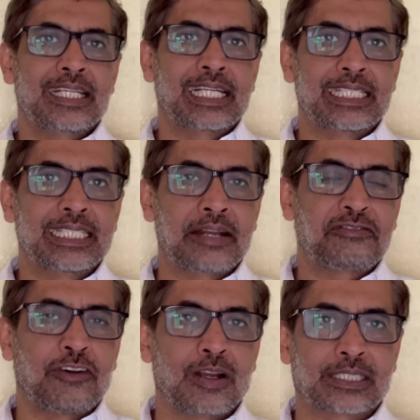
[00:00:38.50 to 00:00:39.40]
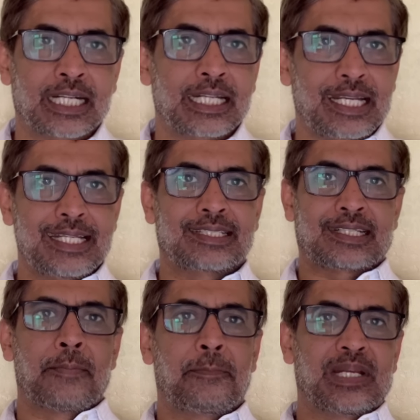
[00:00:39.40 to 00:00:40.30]
Gideon Falter, is
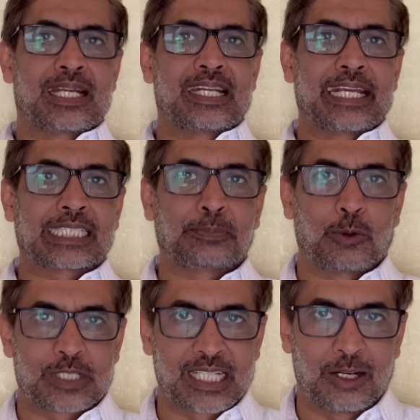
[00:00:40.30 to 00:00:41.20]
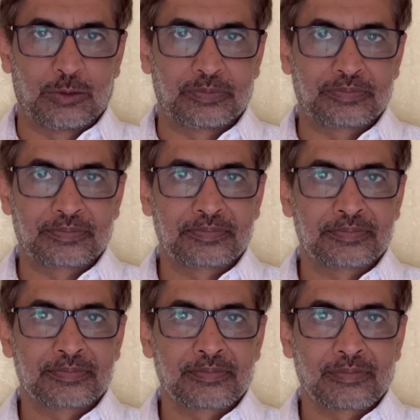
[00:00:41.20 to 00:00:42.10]
completely exposed now.
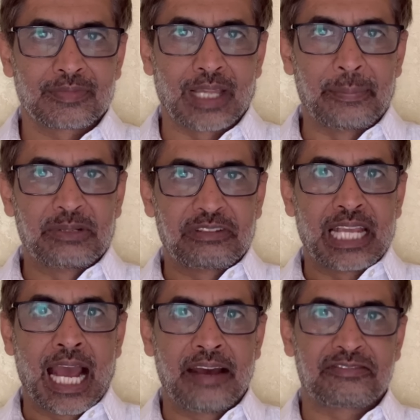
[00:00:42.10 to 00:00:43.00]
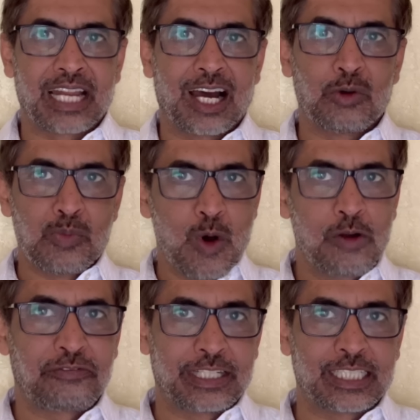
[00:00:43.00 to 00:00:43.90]
I mean, we have now
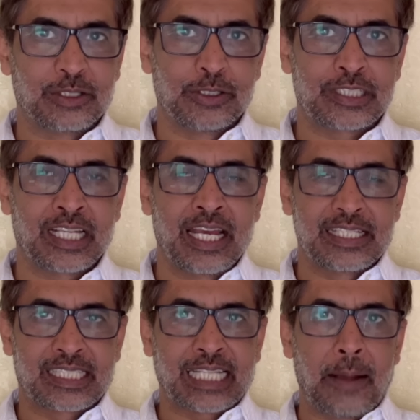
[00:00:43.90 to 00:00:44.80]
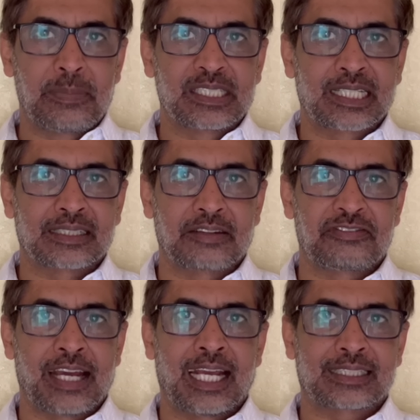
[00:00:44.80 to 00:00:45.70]
more videos establishing the
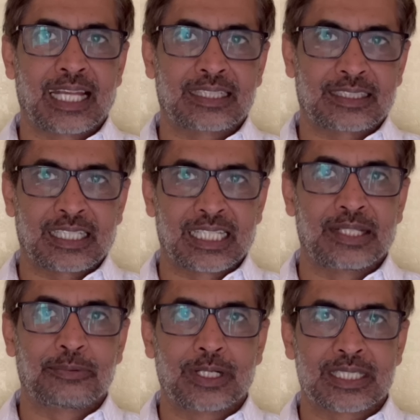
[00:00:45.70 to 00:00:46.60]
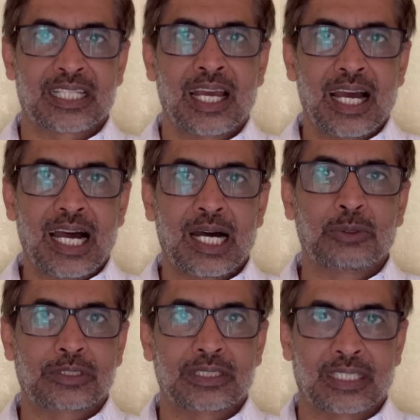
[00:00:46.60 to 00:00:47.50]
fact that he was
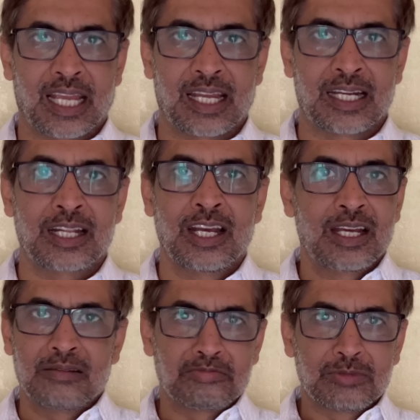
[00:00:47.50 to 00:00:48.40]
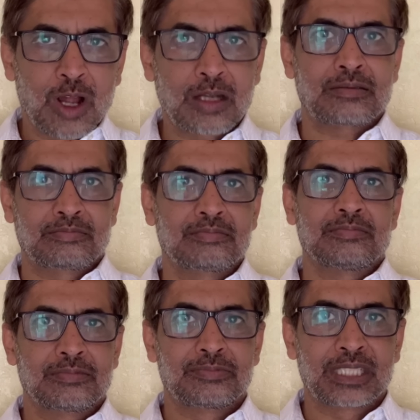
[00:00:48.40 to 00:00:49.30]
out there, not
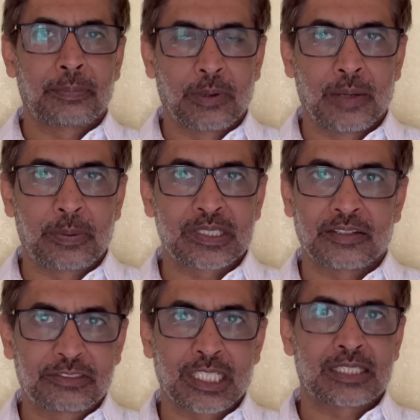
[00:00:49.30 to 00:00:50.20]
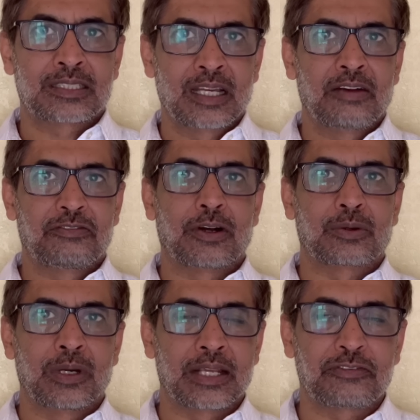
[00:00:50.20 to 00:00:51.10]
with the purpose of just for
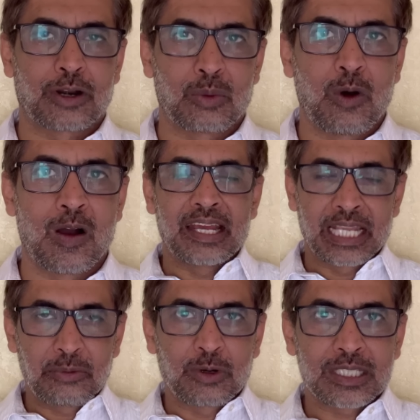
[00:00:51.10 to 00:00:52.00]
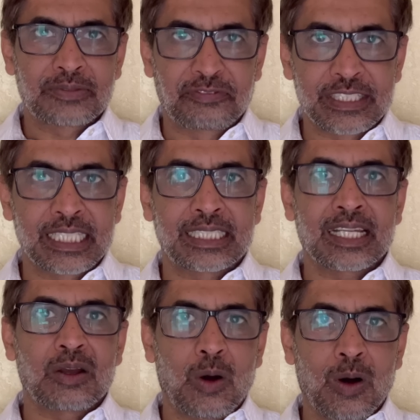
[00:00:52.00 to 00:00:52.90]
going for a walk. He was
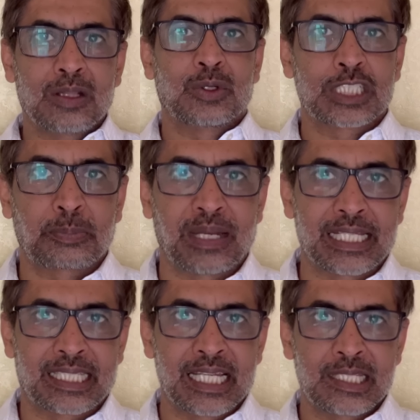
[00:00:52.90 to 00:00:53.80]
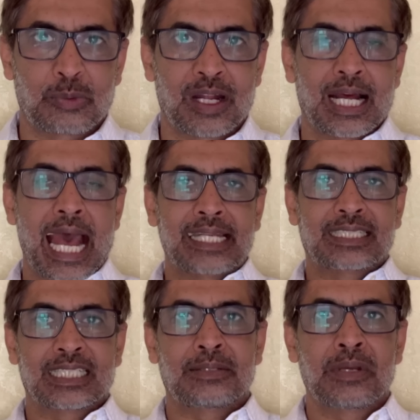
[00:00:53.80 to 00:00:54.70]
visiting all those places where
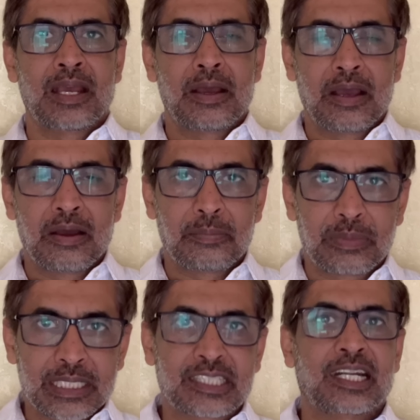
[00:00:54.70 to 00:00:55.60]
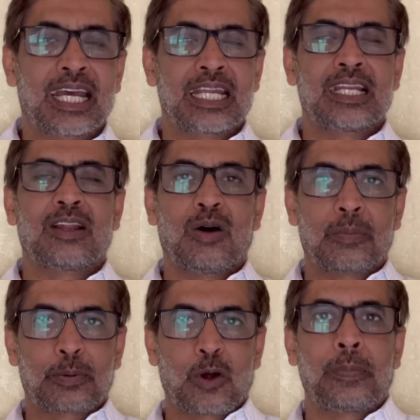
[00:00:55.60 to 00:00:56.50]
anti-Israel
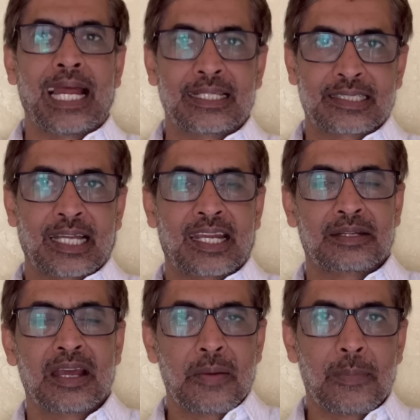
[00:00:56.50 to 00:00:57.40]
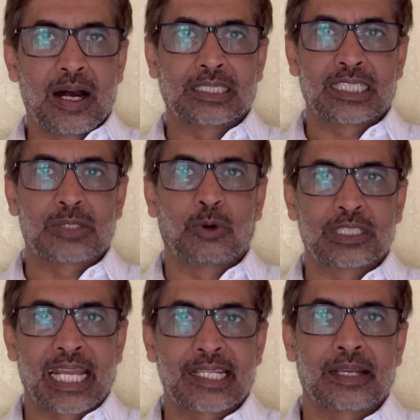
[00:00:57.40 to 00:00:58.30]
or pro-Palestine marches were
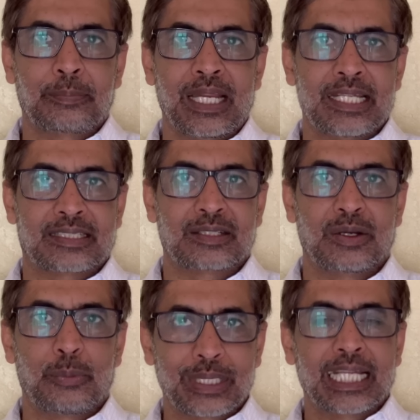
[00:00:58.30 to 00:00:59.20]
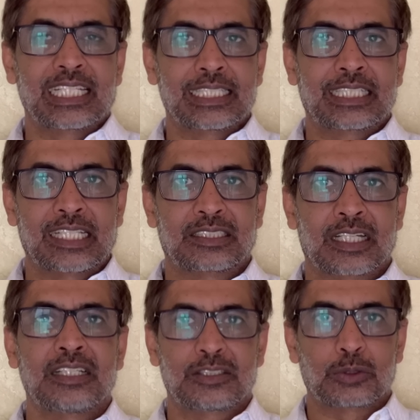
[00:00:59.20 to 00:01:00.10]
taking place, with an
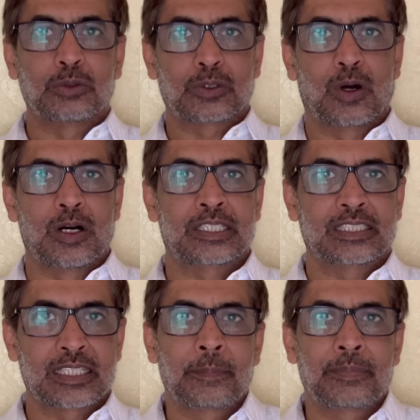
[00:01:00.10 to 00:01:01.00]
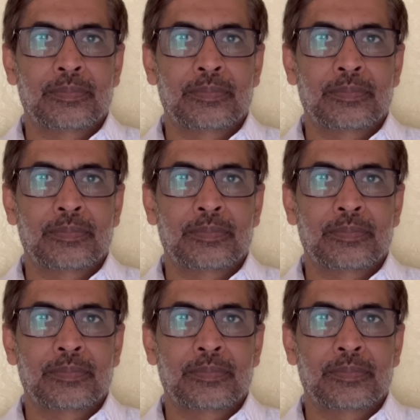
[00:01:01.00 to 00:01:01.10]
intention to cause disorder.